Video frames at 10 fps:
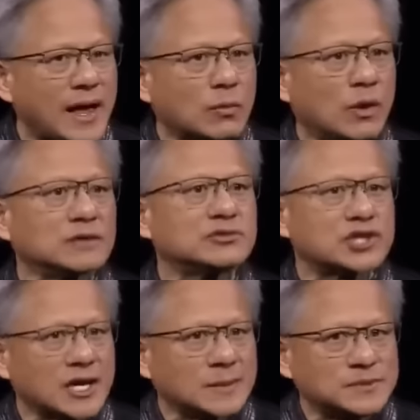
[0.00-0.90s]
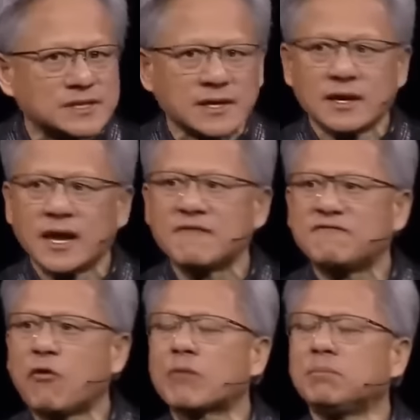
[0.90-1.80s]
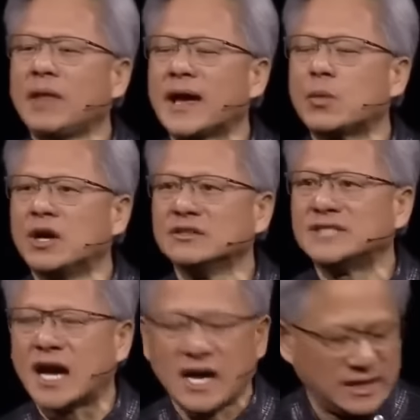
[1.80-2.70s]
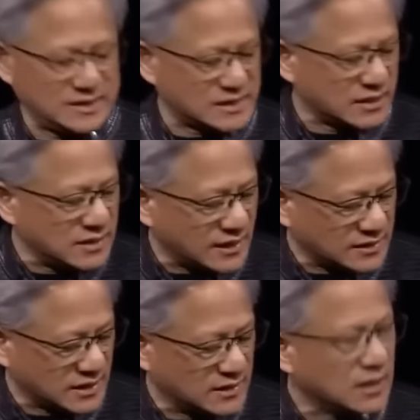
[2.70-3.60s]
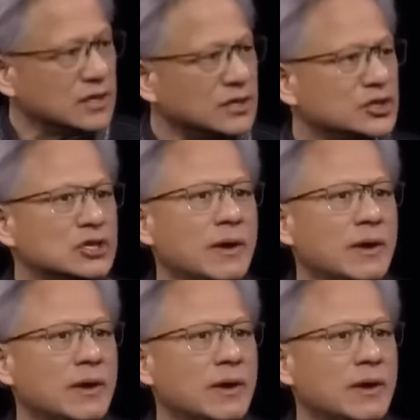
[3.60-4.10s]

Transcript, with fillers: 2 Blackwell chips and 4 Blackwell dies connected